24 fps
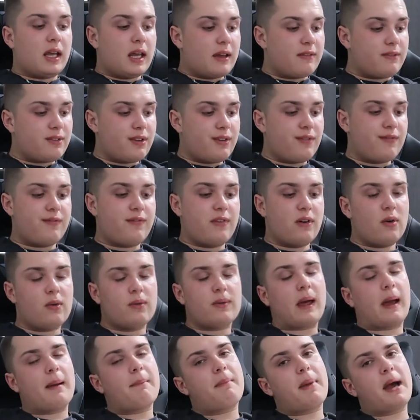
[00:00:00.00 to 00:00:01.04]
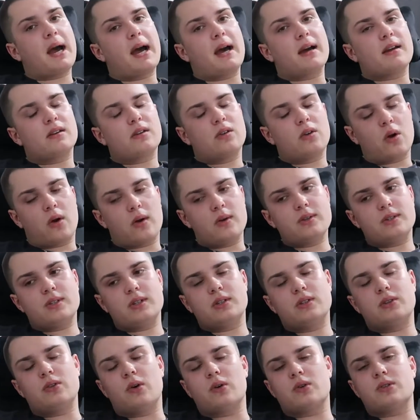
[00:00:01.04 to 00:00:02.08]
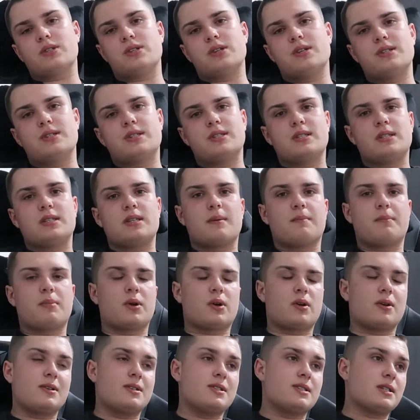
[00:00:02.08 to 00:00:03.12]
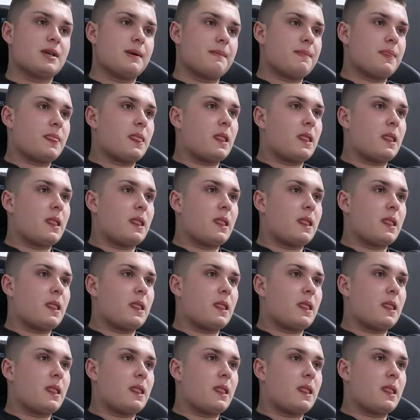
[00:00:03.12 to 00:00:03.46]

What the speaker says: If you feel that bad, go to the doctors, because